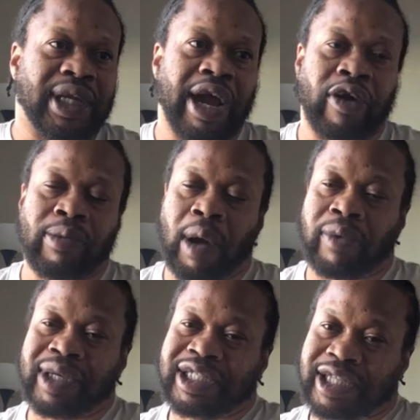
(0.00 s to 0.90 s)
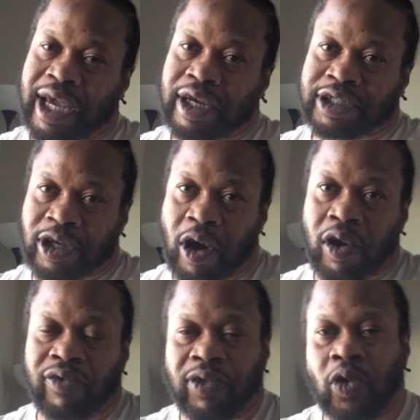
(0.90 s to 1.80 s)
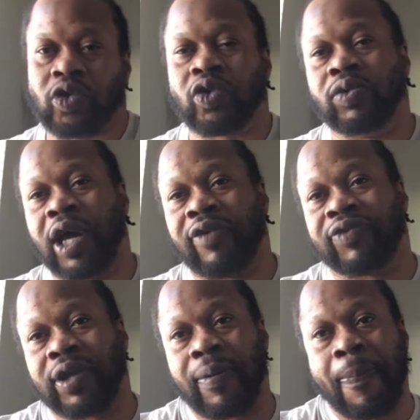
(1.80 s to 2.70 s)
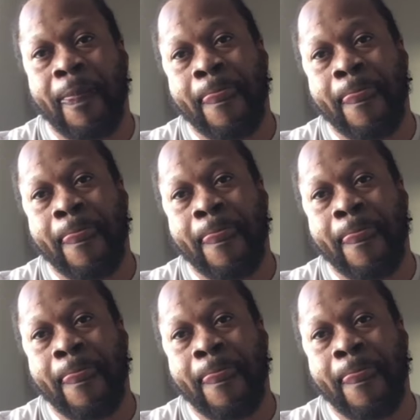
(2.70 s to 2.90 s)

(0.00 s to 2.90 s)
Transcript: Larry Maurice Sanders and all of those who loved him.